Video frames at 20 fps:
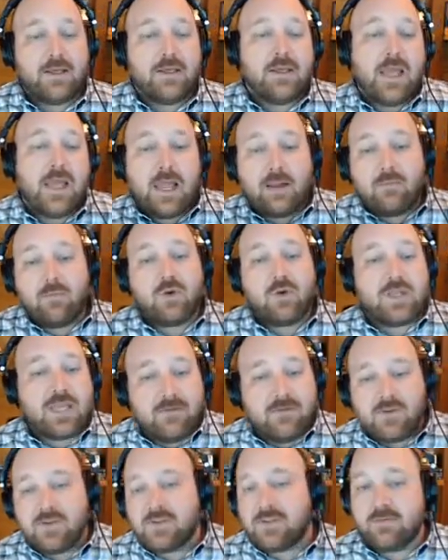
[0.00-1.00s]
and will
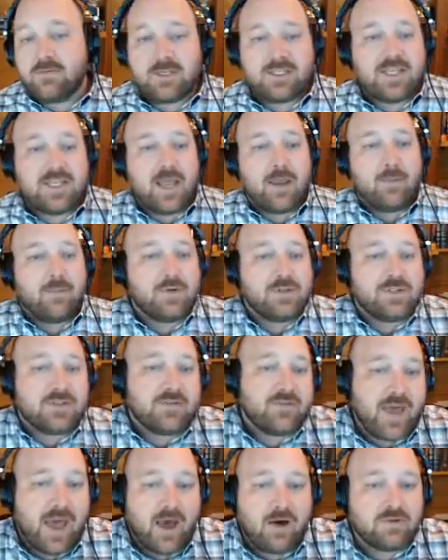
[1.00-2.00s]
give you some examples
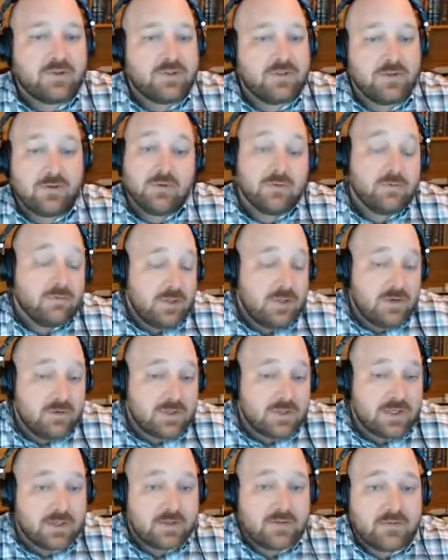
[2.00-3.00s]
of how to
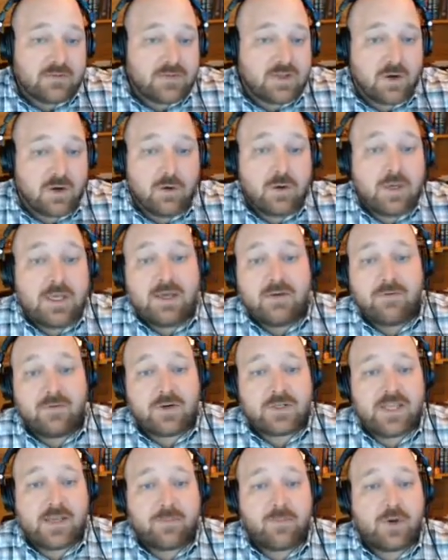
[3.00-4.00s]
use it. So, for
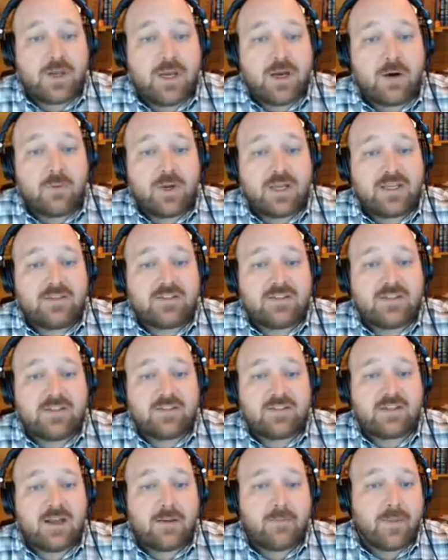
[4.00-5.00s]
example, here we can see
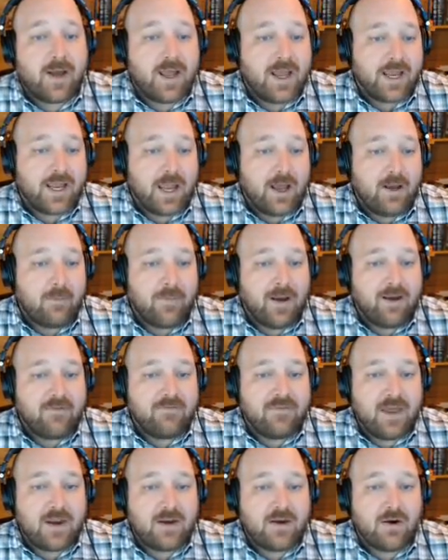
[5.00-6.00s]
sum by account by
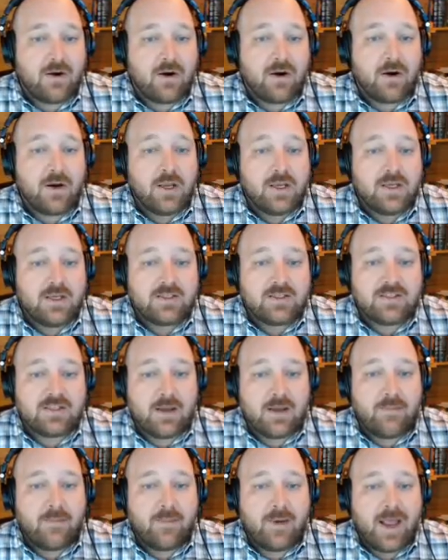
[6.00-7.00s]
vendor,
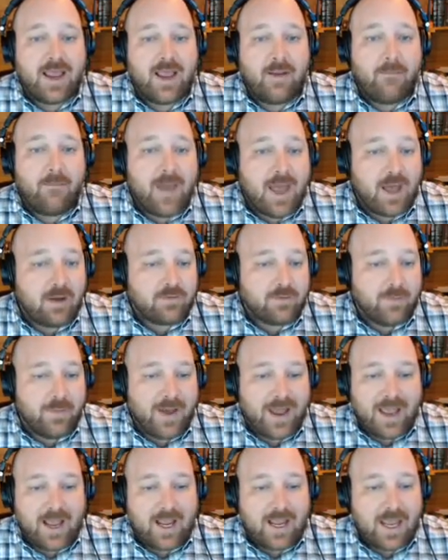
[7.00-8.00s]
sum by amount
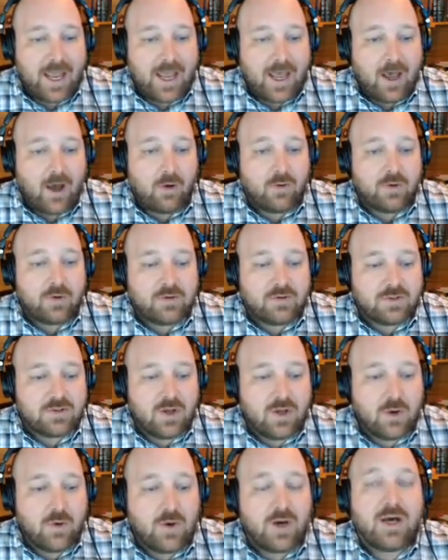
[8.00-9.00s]
by account,
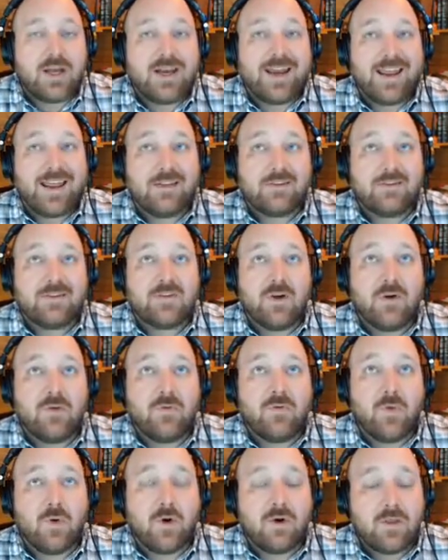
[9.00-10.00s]
so on and so
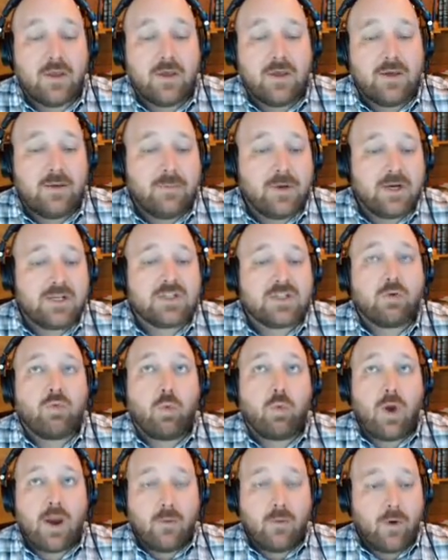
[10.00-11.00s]
forth. But it's a
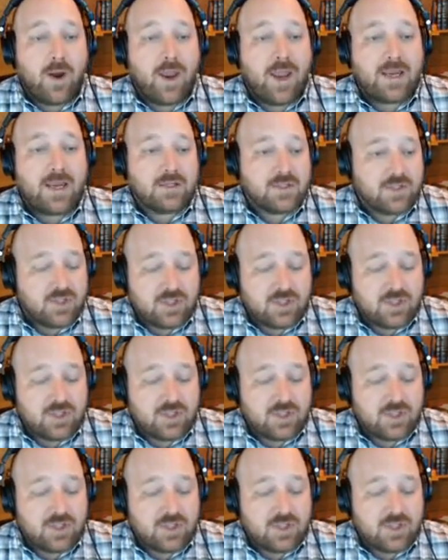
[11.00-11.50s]
great way just